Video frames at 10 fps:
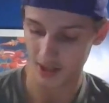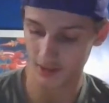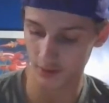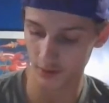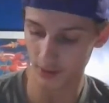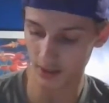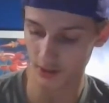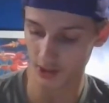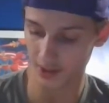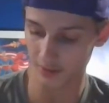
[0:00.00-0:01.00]
As soon as we got the
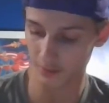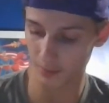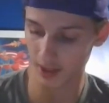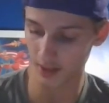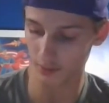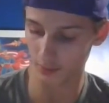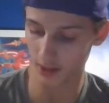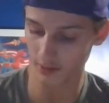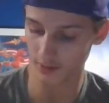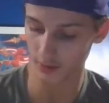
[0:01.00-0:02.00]
chance, me and
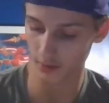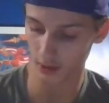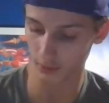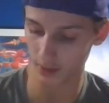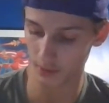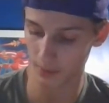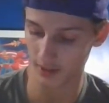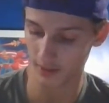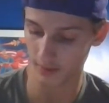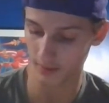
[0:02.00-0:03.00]
Rowley snuck around the